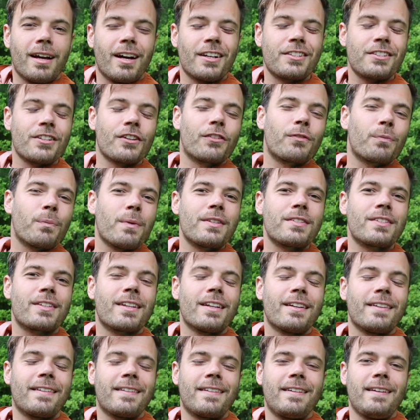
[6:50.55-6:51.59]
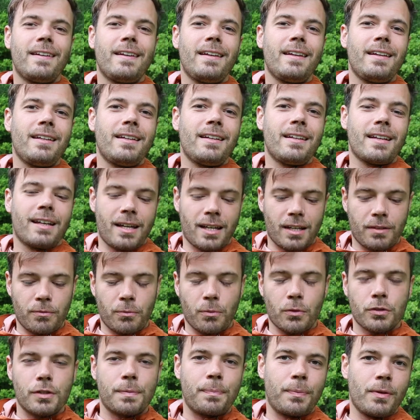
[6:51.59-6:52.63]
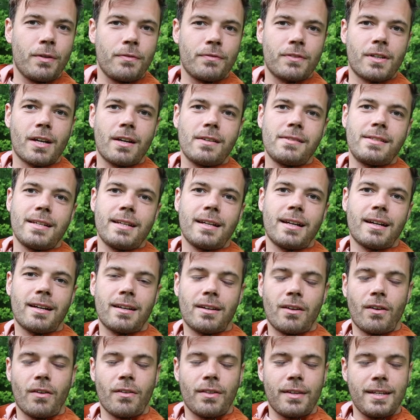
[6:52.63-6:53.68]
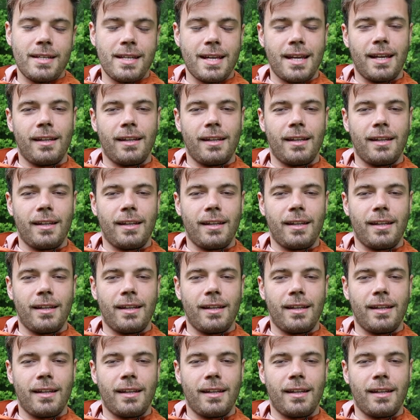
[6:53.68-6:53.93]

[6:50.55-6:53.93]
I just wish that the uh, waterproof coating on the